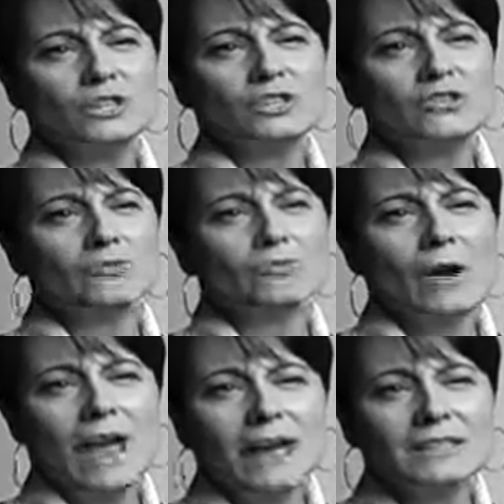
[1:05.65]

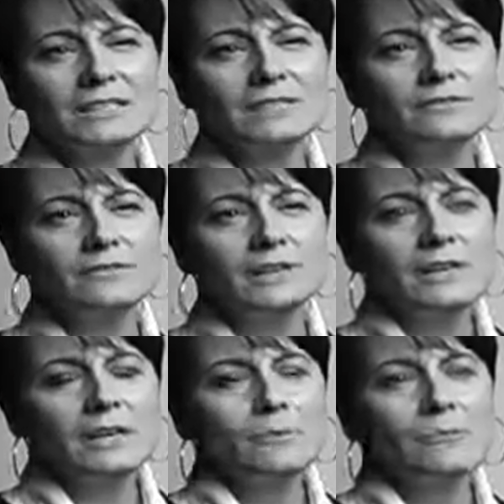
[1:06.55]
attractive
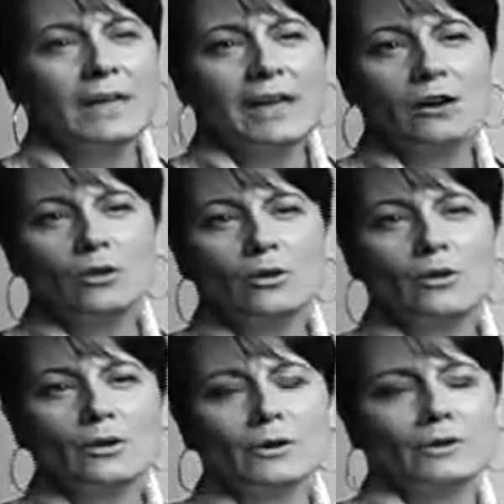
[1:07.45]
male
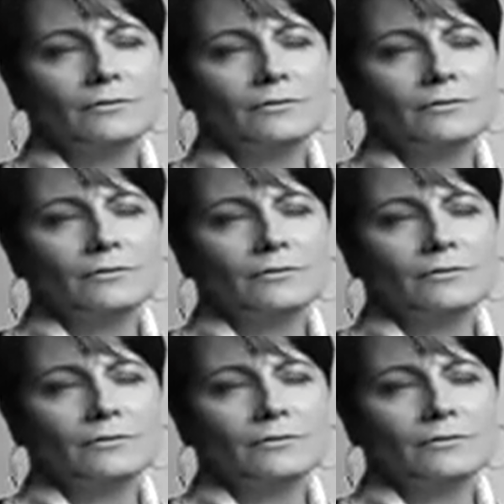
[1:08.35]
or